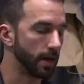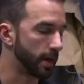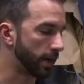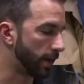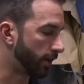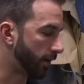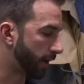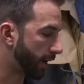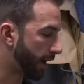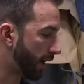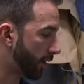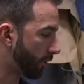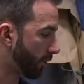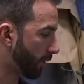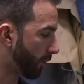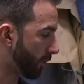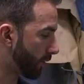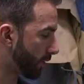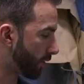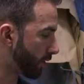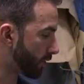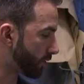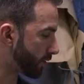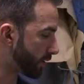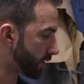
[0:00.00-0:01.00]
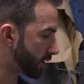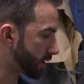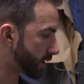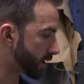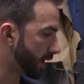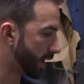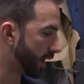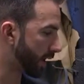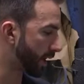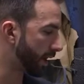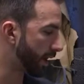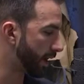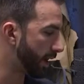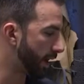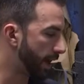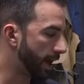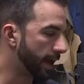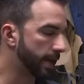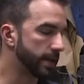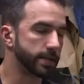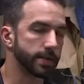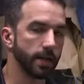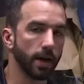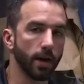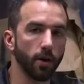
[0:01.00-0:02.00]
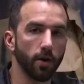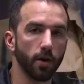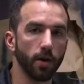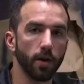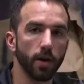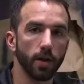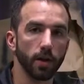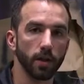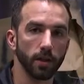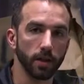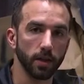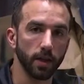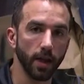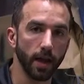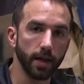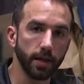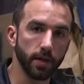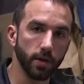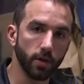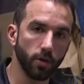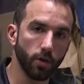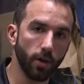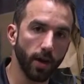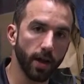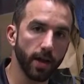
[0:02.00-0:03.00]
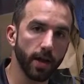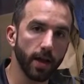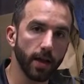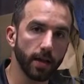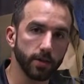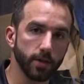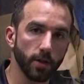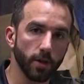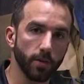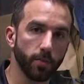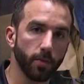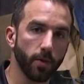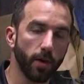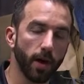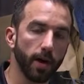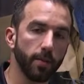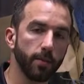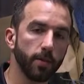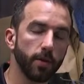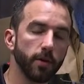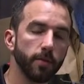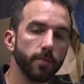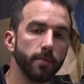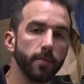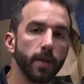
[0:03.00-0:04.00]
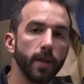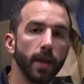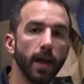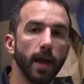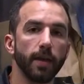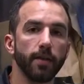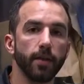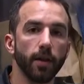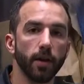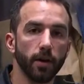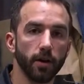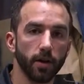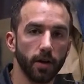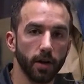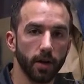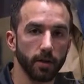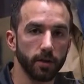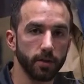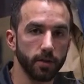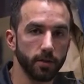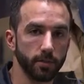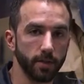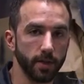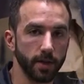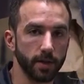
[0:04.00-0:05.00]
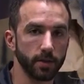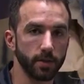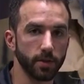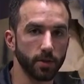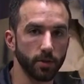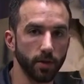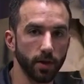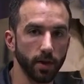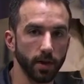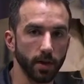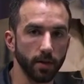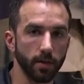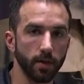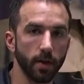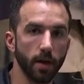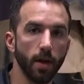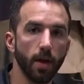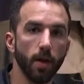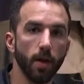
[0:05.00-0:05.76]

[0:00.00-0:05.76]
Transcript: Now again, what we're using today is our light gray as our primer and then our custom mixed green.